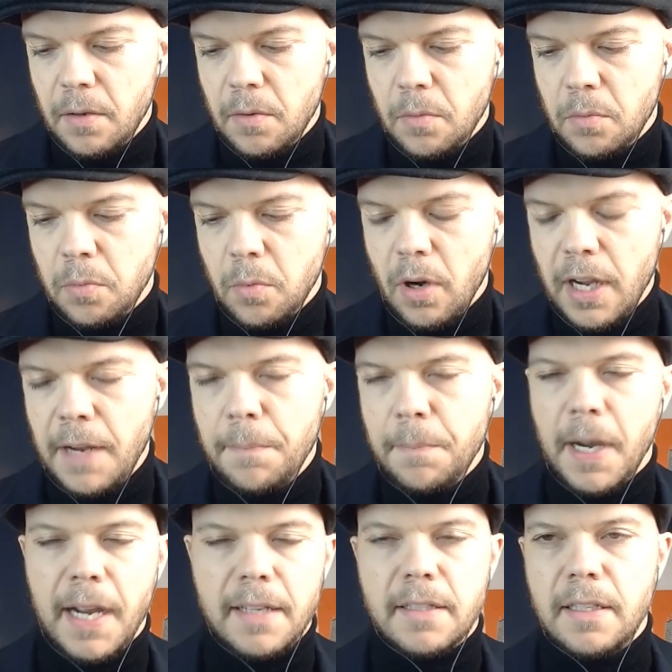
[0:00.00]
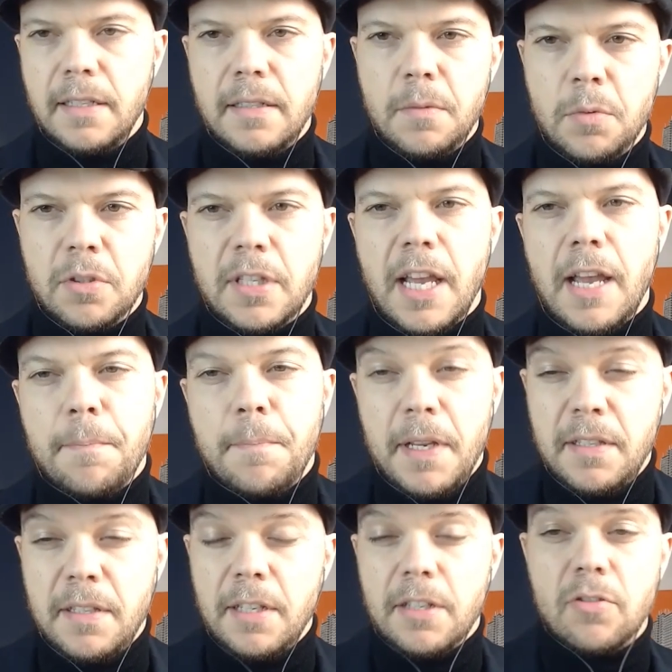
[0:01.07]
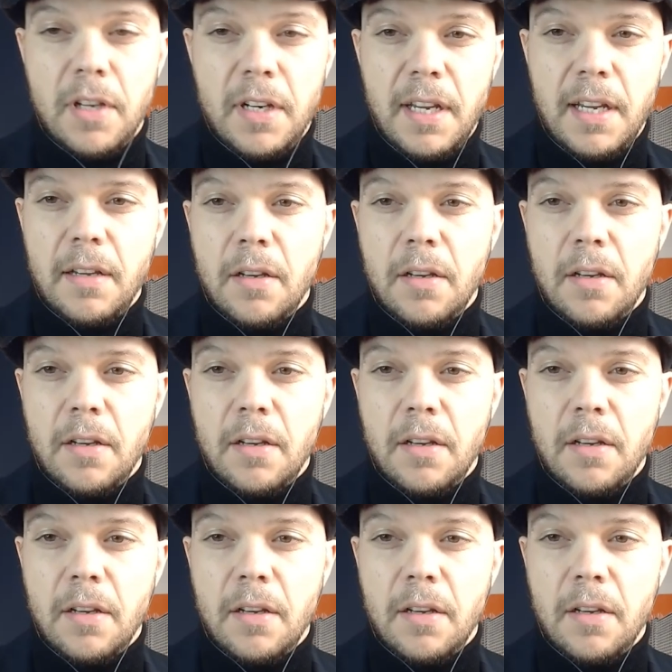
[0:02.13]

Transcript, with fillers: what impact did, was that business credit